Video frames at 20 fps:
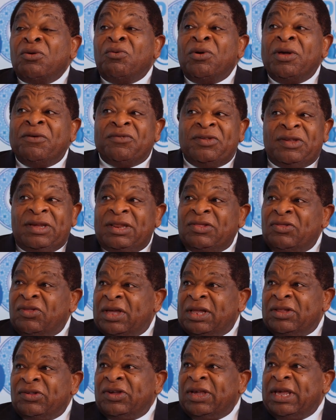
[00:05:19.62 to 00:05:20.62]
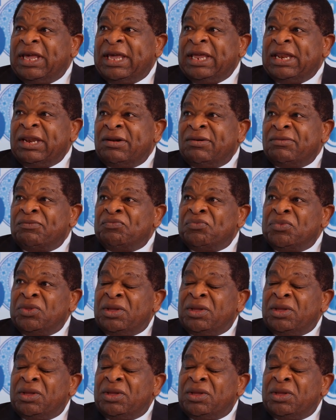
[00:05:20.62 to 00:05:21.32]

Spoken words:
We have seen that in